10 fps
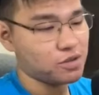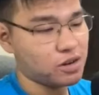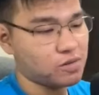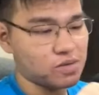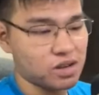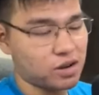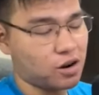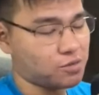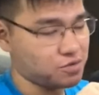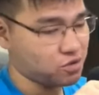though the
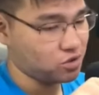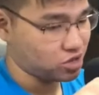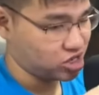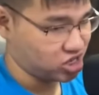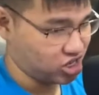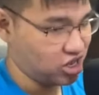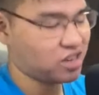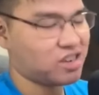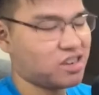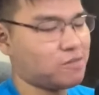car mode looks
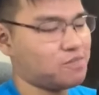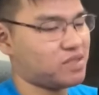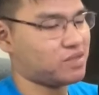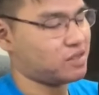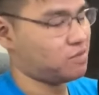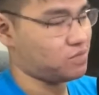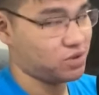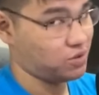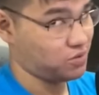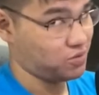sick
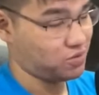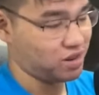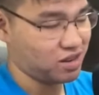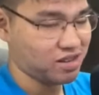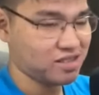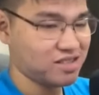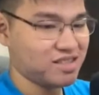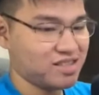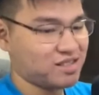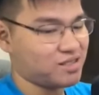bro
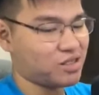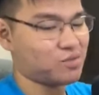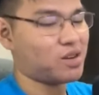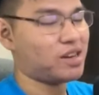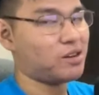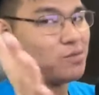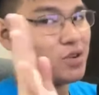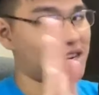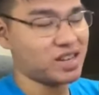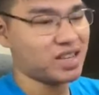that's why i
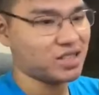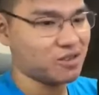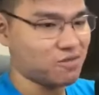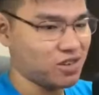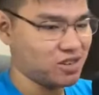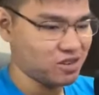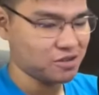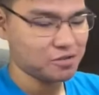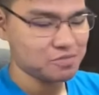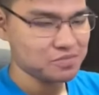want to get this figure
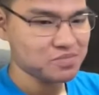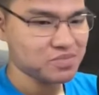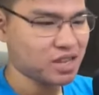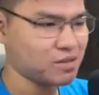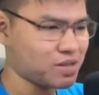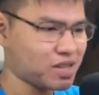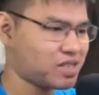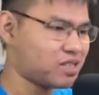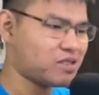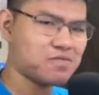and plus
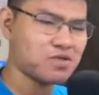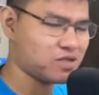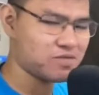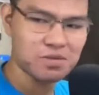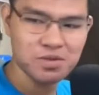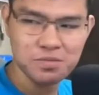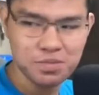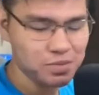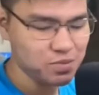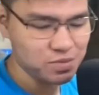it's, a, it's from the
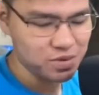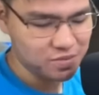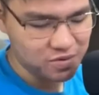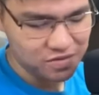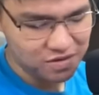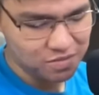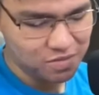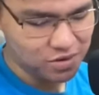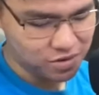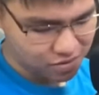bumblebee movie
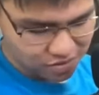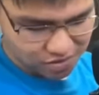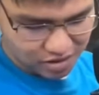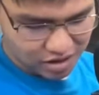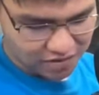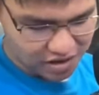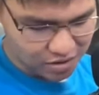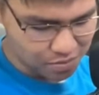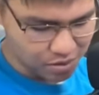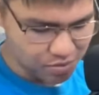bro if it's a
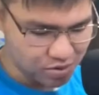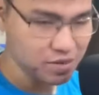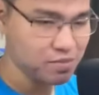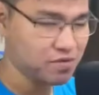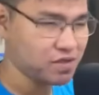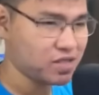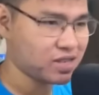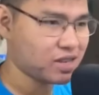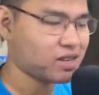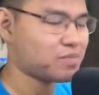Bumblebee movie
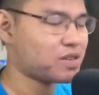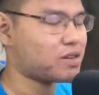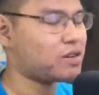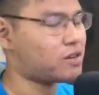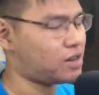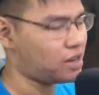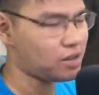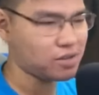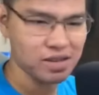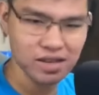design, I'm like, oh
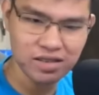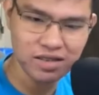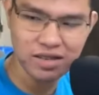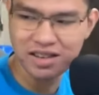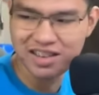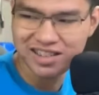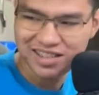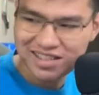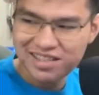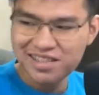hell yes,
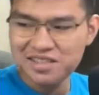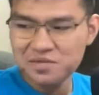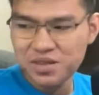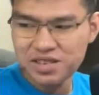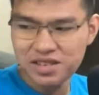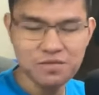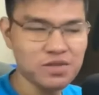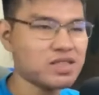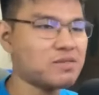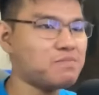because I
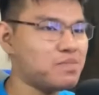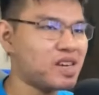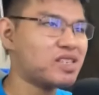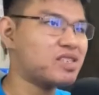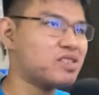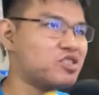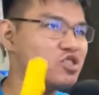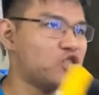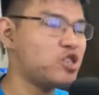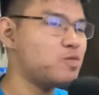want the mixed
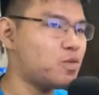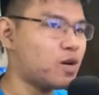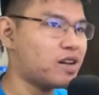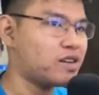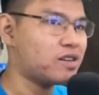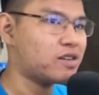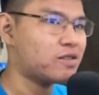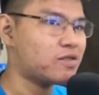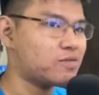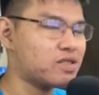G1
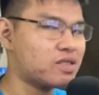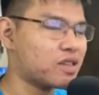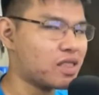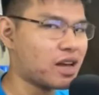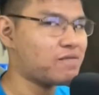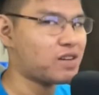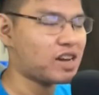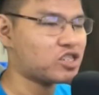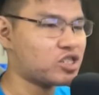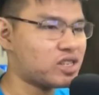with the live
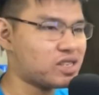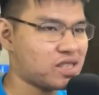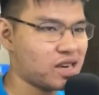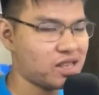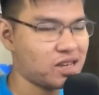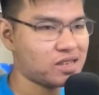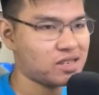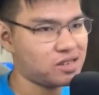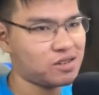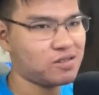action aesthetics.
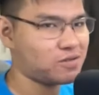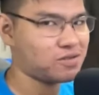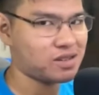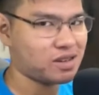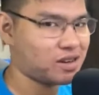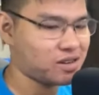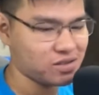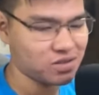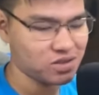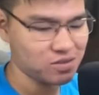You know, it kind of
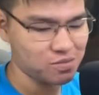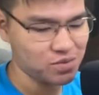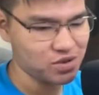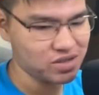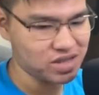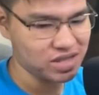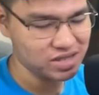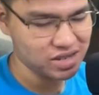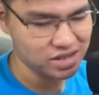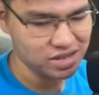looks more
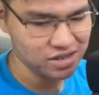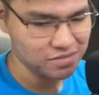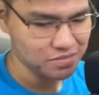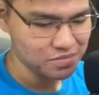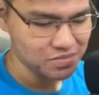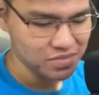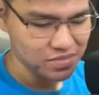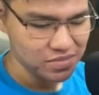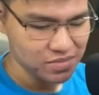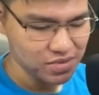authentic.
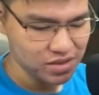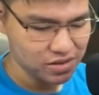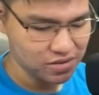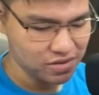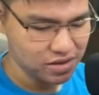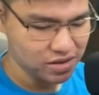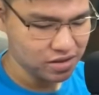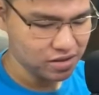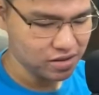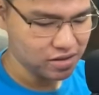So yeah,
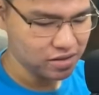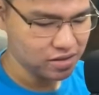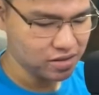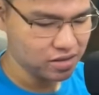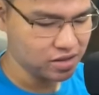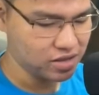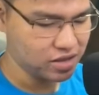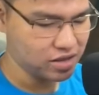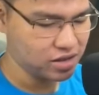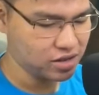not
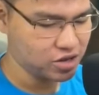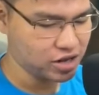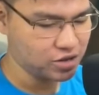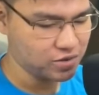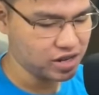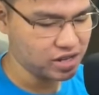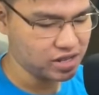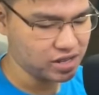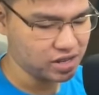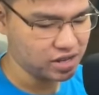the exaggerated
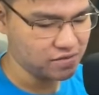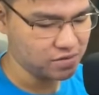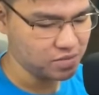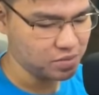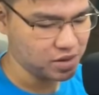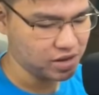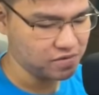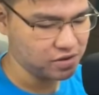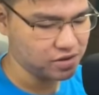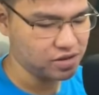designs from the
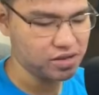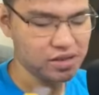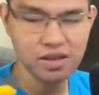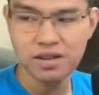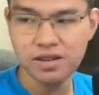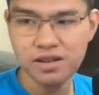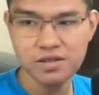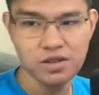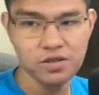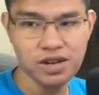Bayverse.
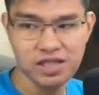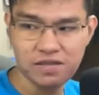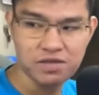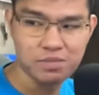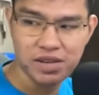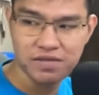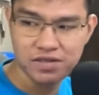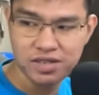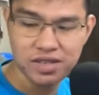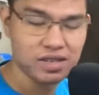Though I love the
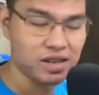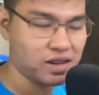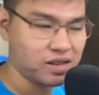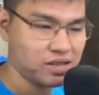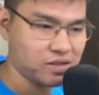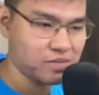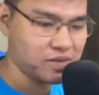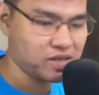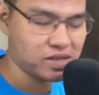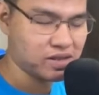Bayverse designs,
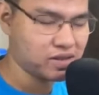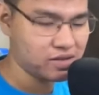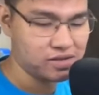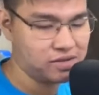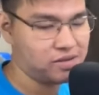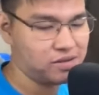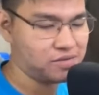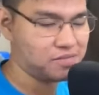but still, you know.